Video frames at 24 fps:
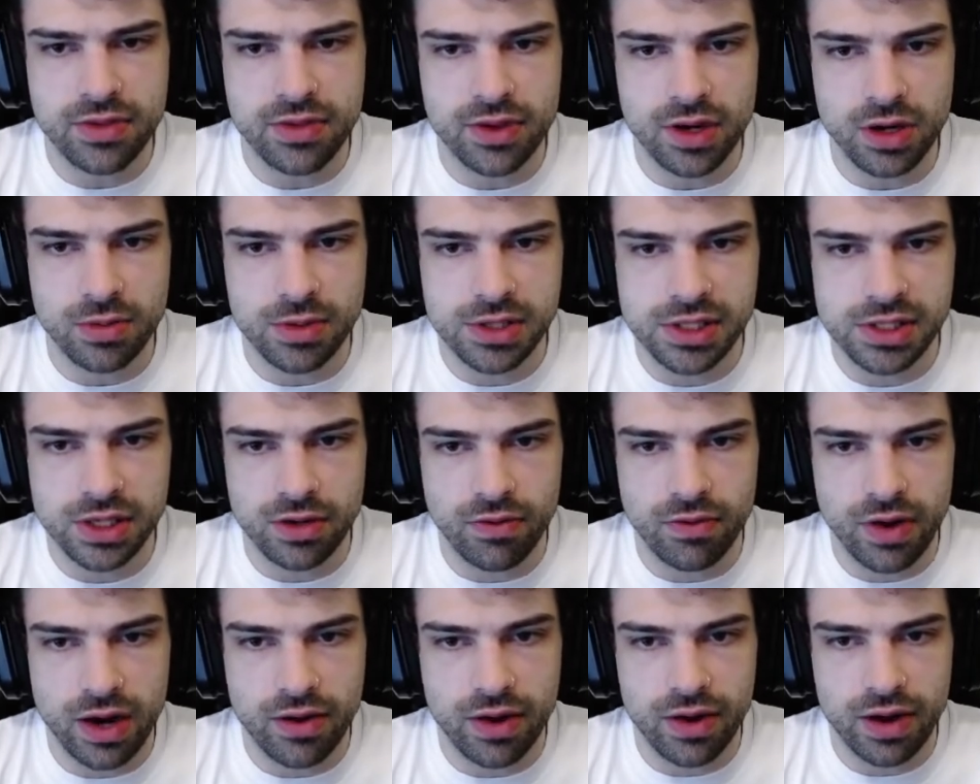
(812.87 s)
They're going to be sitting
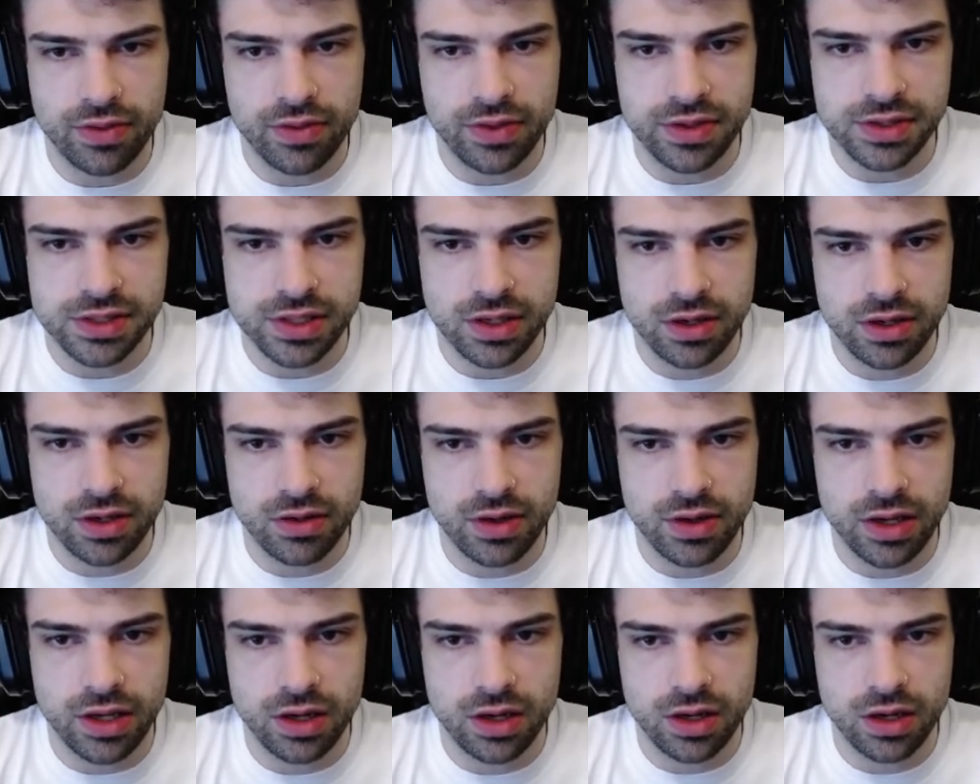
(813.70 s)
right around this area
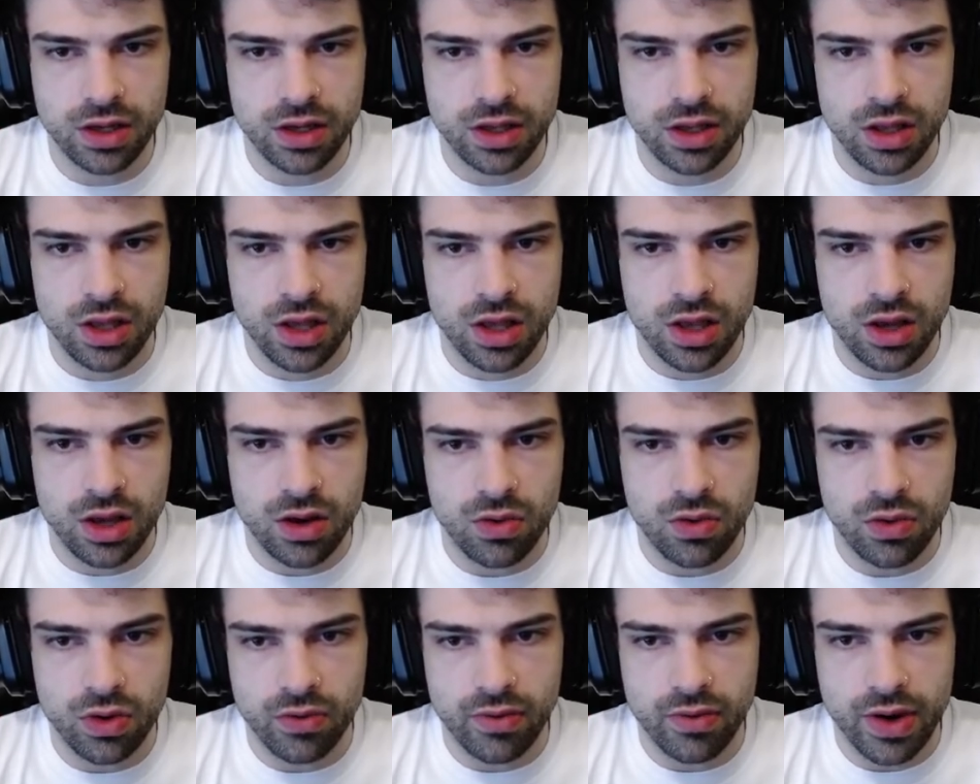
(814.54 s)
right here,
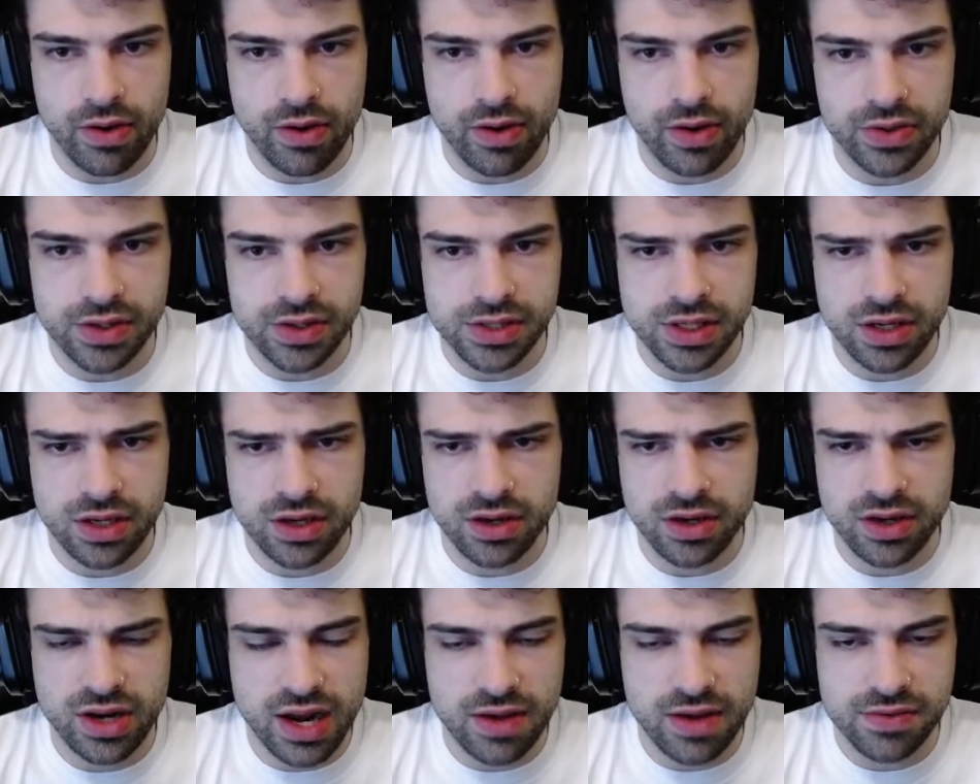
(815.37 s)
or right around this area.
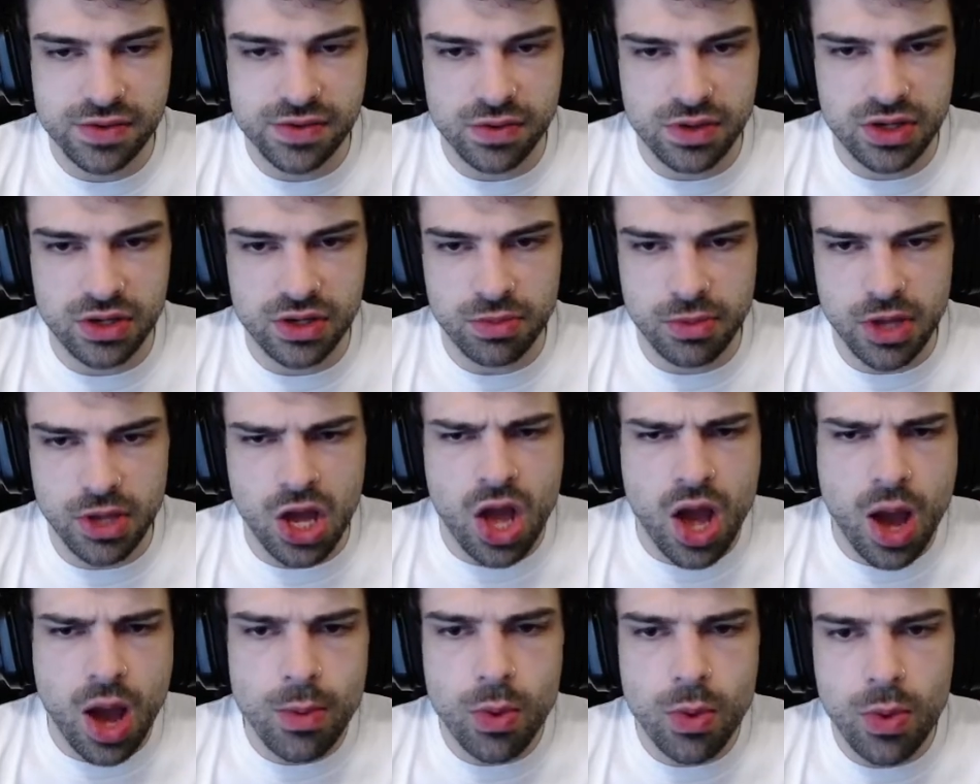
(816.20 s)
You're going to have someone here going to be
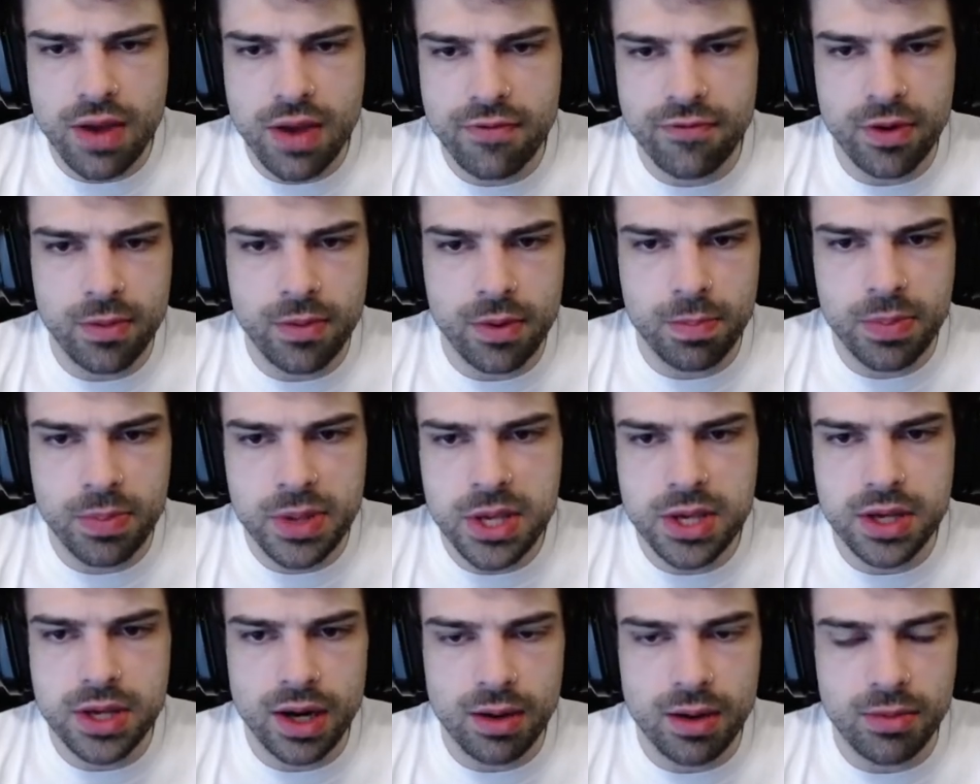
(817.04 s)
like, I'm going to wait for him to
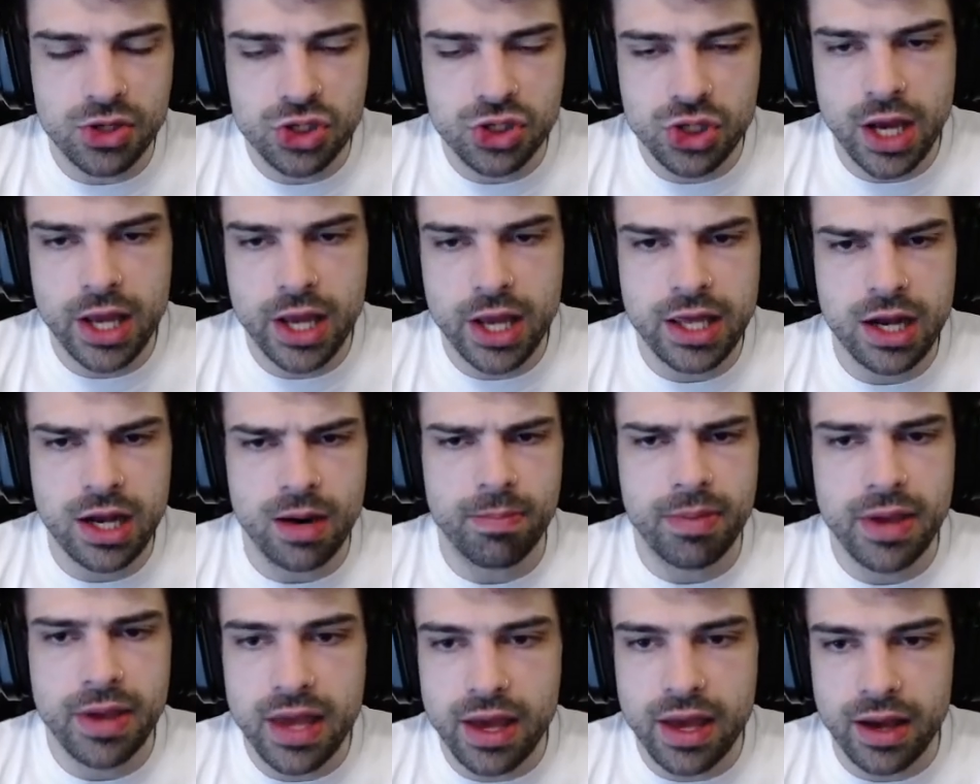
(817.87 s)
peek and I'm going to try and get a
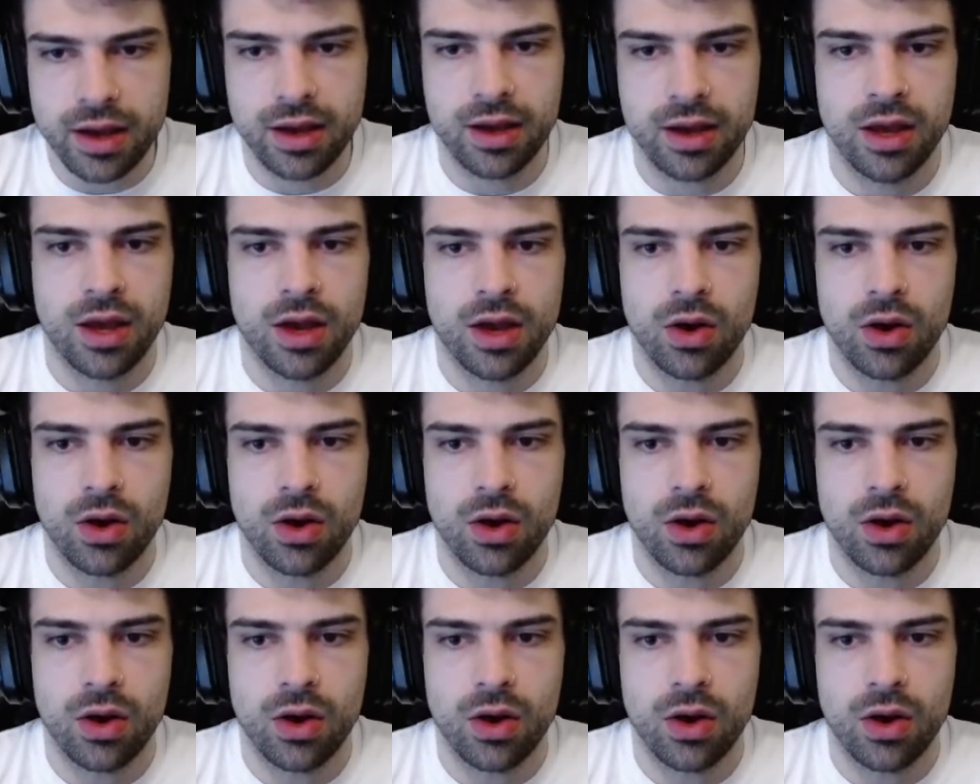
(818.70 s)
pick.